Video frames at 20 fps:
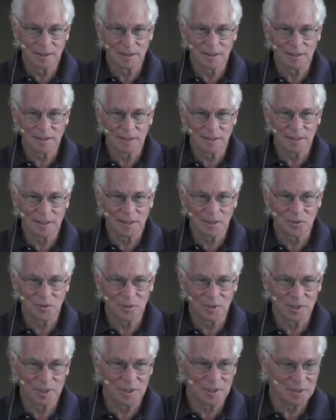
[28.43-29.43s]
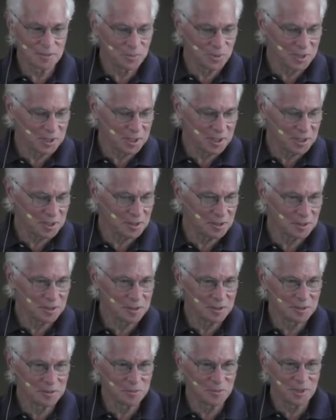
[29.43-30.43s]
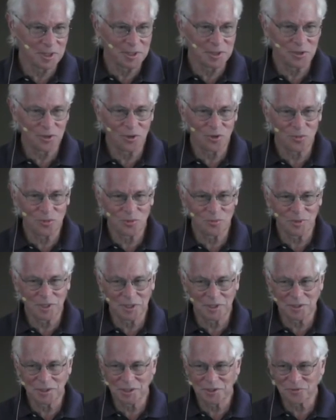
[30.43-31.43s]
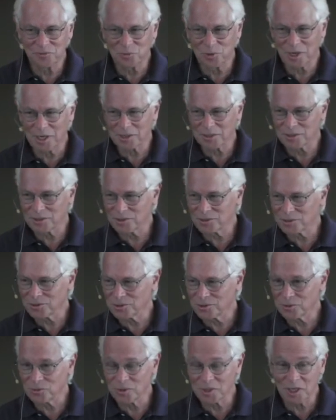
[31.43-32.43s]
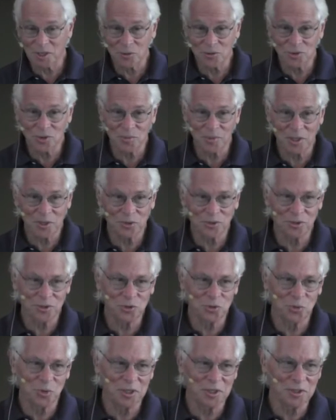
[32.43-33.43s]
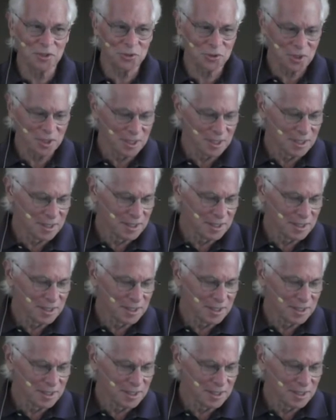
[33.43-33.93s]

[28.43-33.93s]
I began my Dharma meditative practice when I was in my early 20s,